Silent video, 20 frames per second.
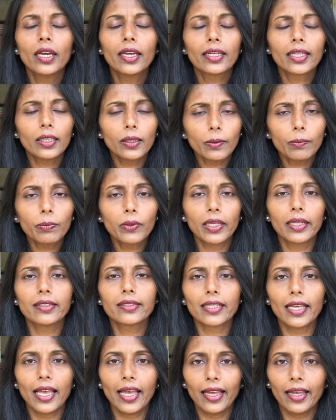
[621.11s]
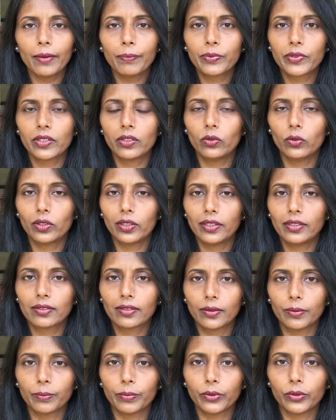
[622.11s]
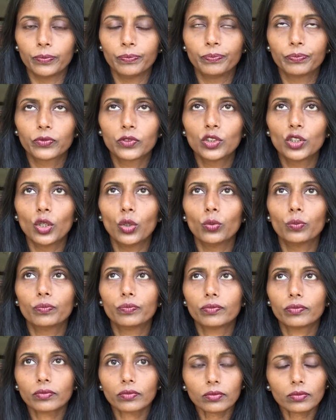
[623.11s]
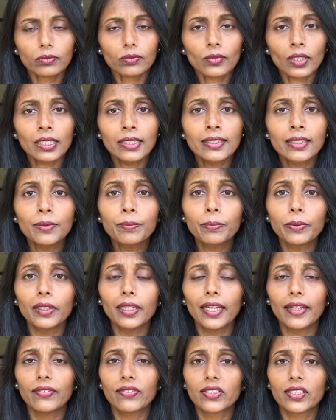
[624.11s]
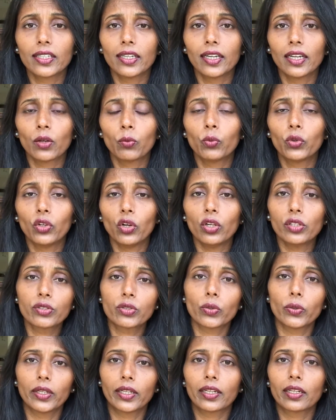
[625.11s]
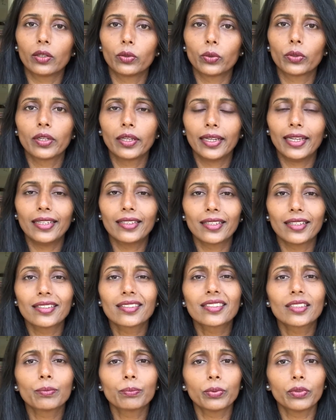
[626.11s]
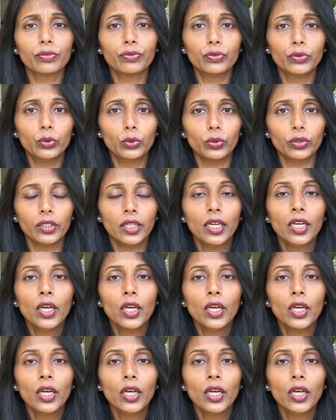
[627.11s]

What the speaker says: Keep things absolutely simple. So simple lifestyle would also include eating simple food.